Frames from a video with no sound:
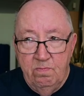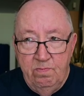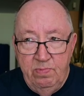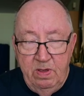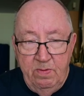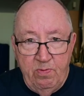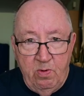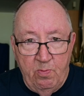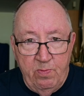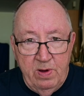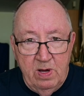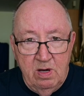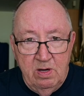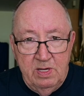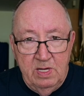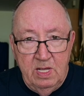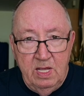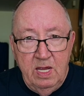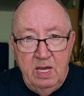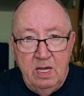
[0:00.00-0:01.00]
be prepared
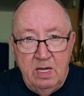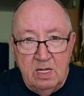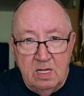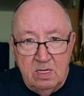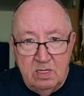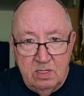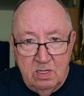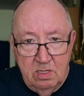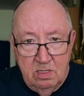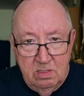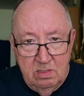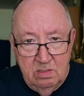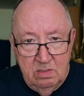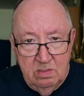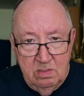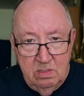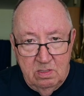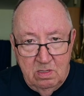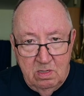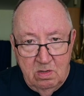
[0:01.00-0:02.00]
to eat it,
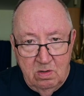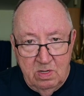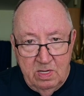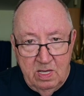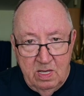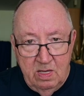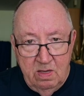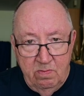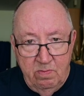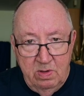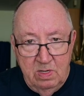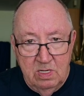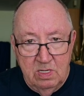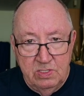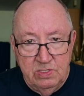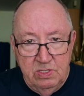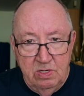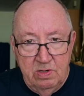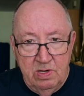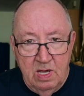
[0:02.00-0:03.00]
okay?
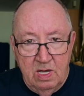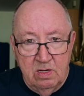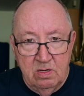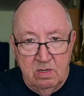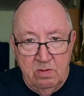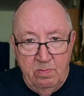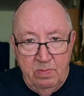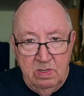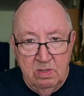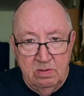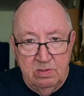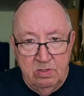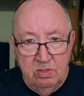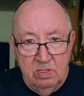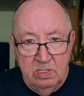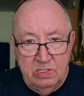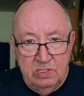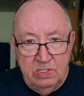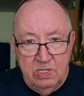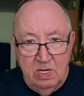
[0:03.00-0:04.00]
Because you're not going to be able to
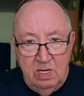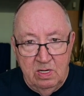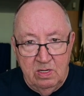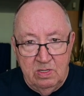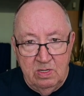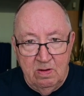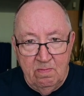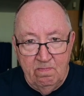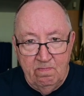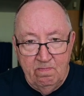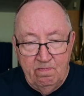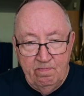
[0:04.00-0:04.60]
exchange it.